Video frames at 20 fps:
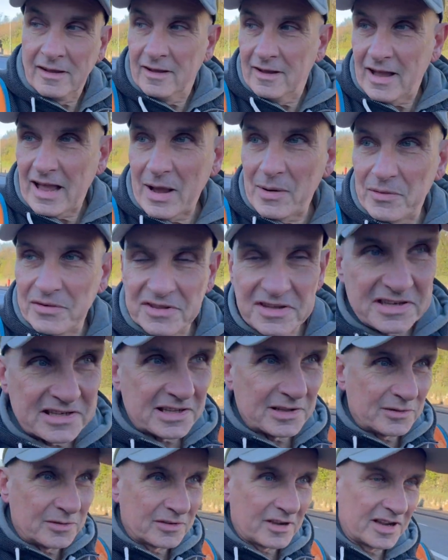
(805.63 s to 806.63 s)
out on these
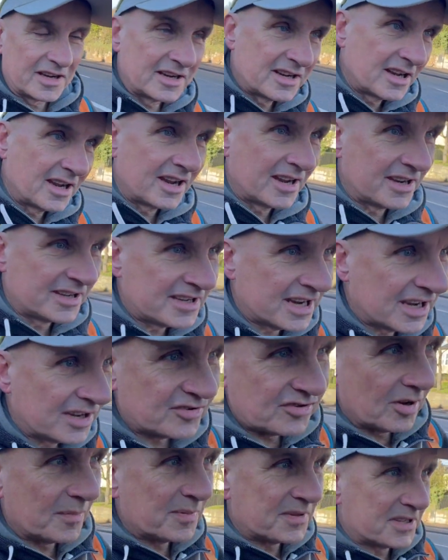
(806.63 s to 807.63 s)
little kind of day
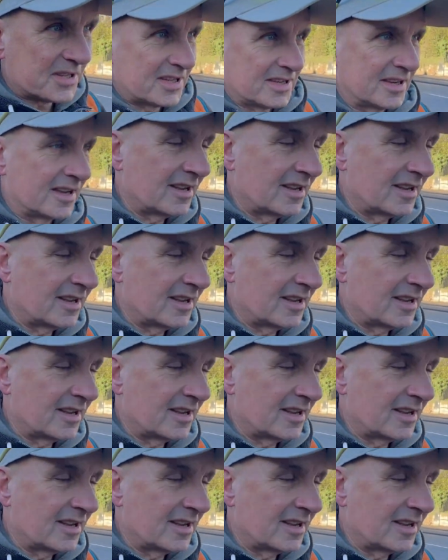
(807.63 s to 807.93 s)
trips.